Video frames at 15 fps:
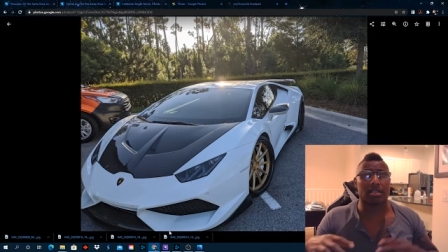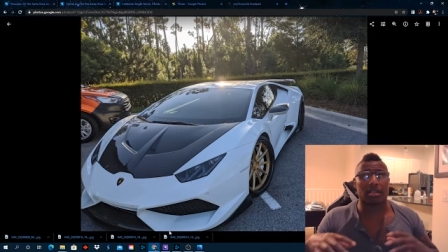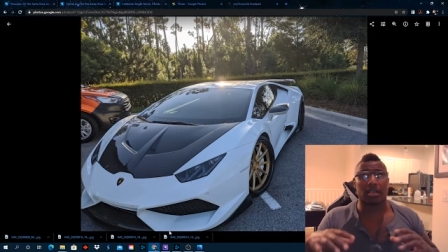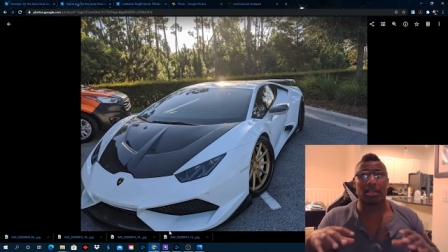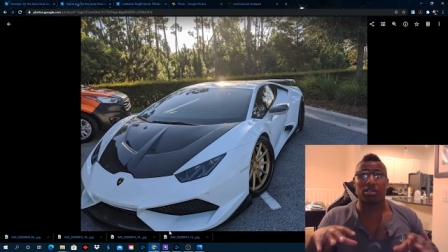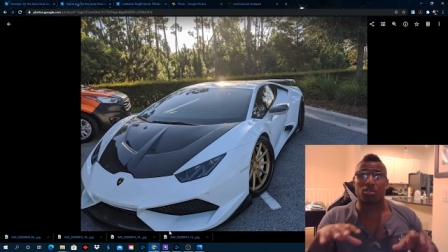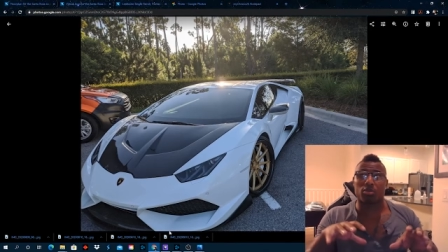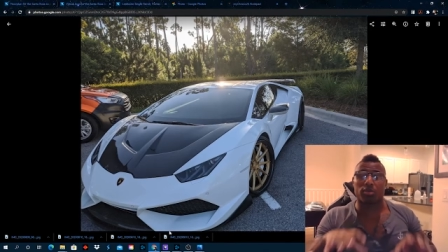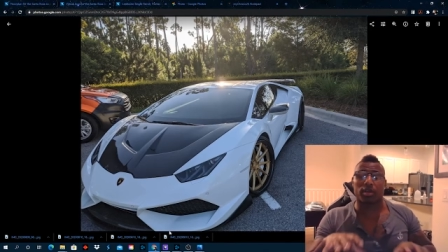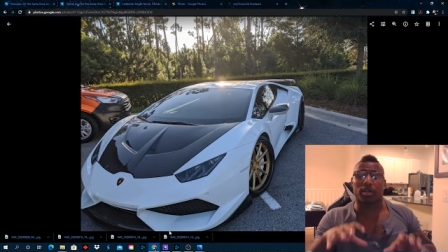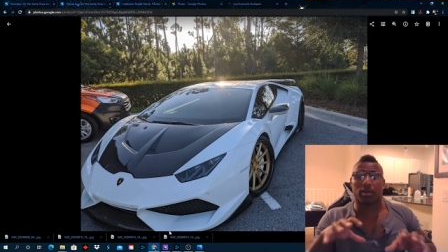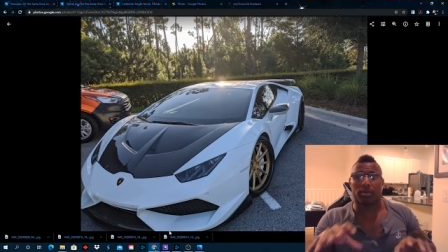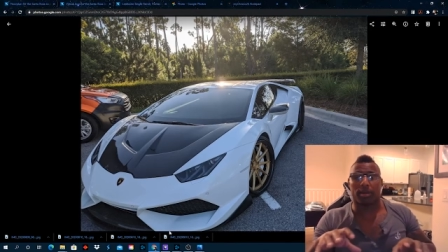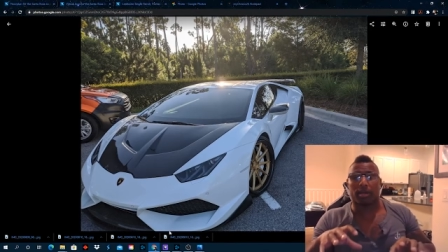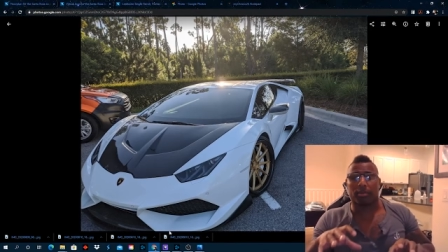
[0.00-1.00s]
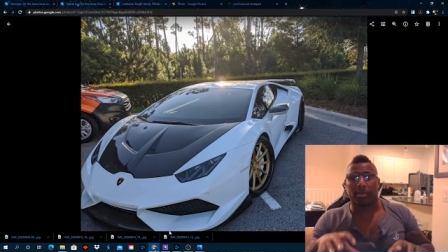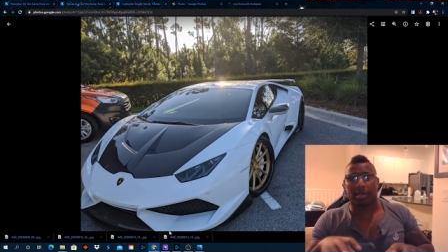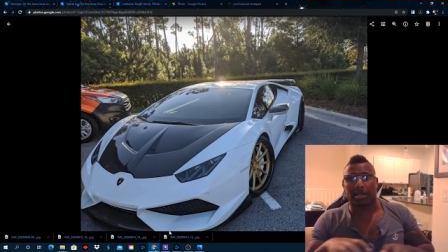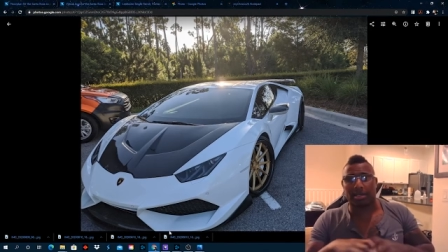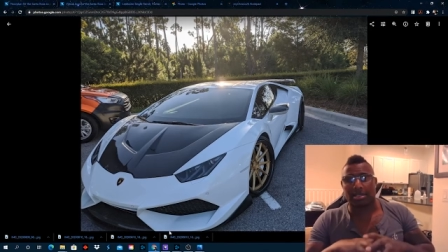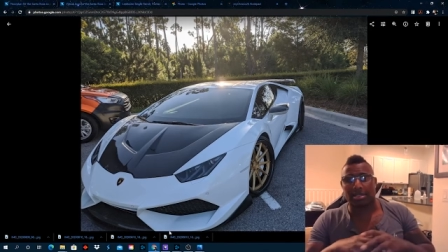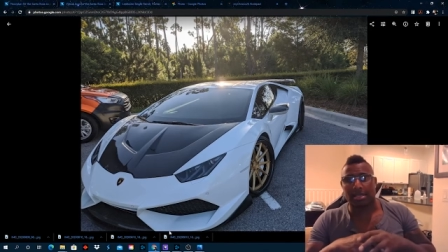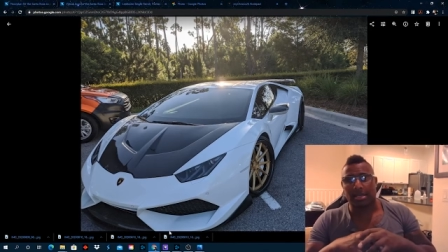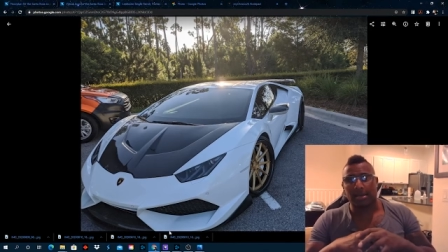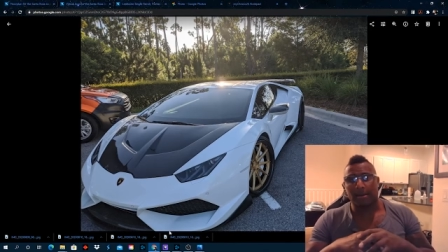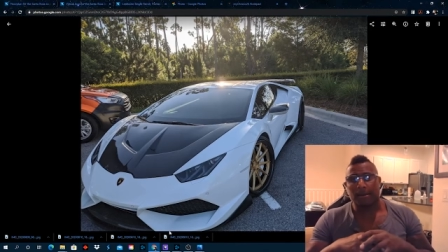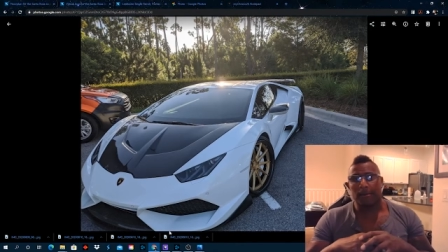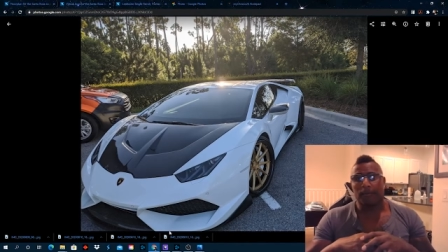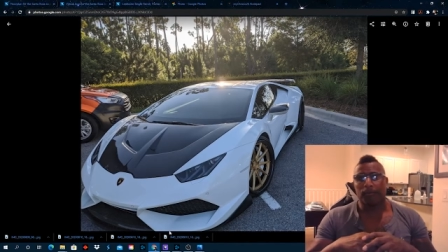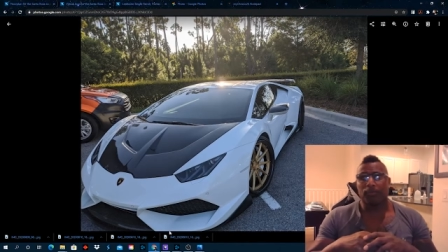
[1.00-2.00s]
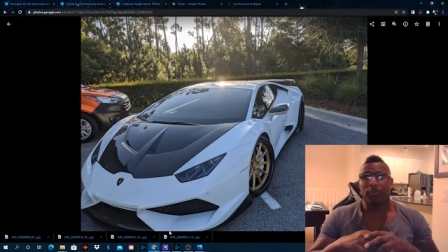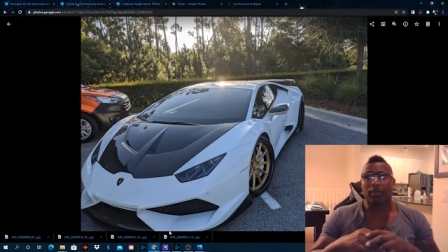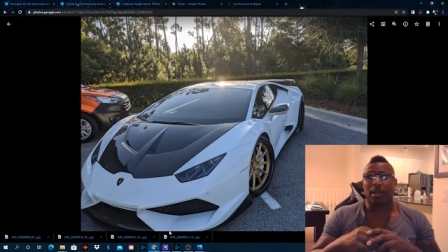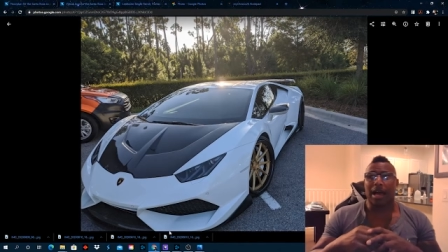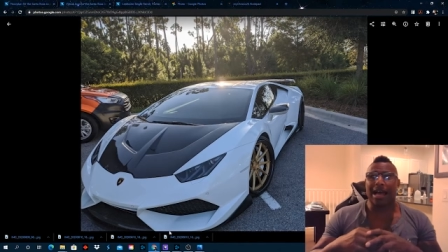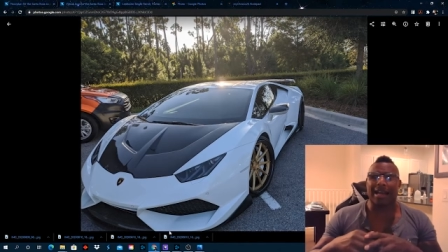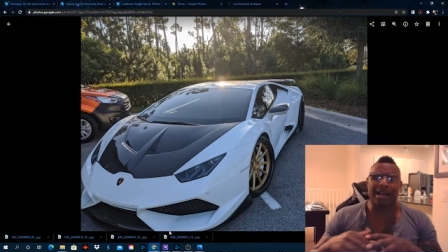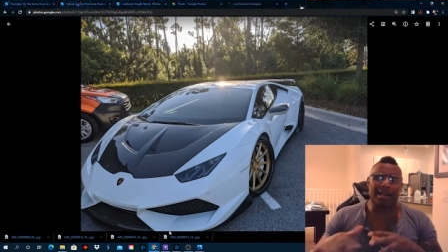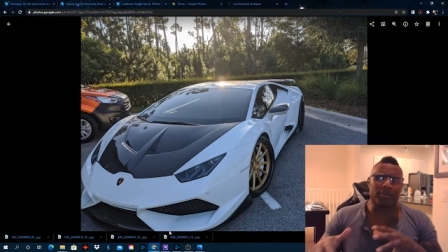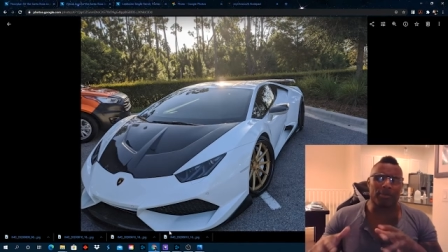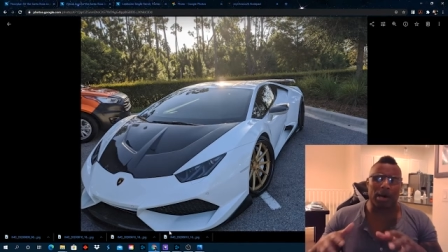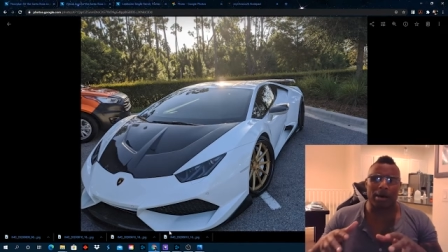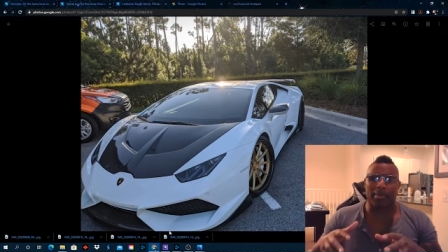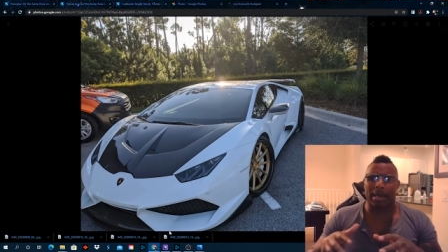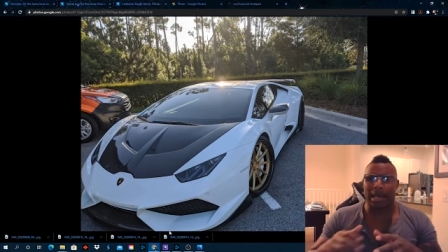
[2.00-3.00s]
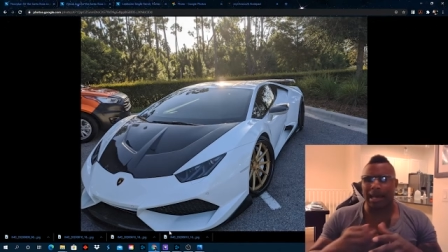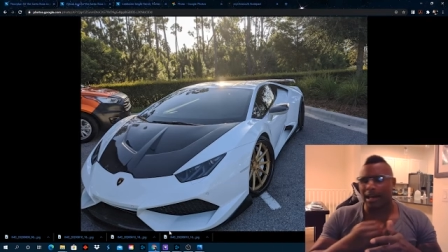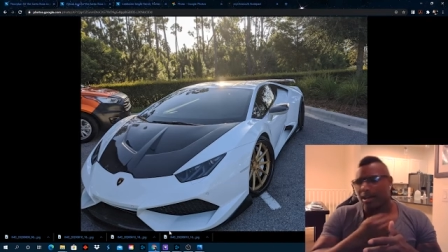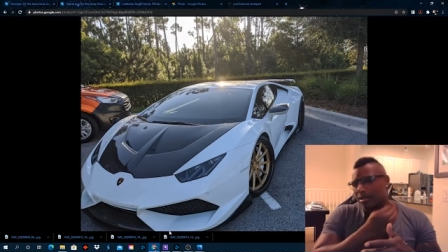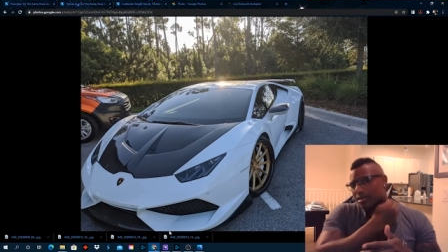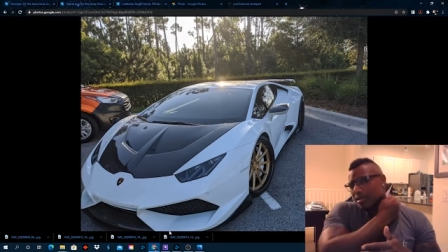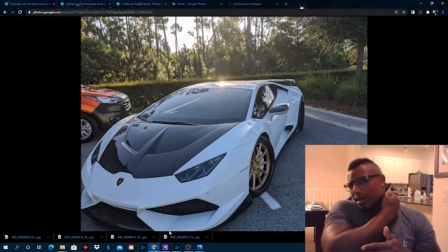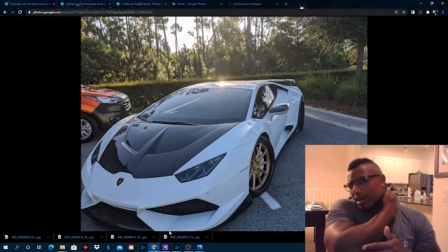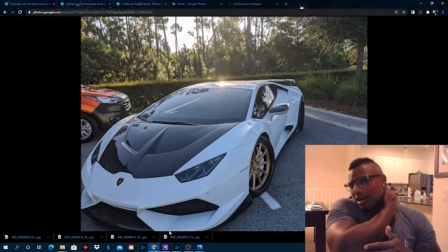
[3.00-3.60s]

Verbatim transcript: it's really weird because I kind of bought my house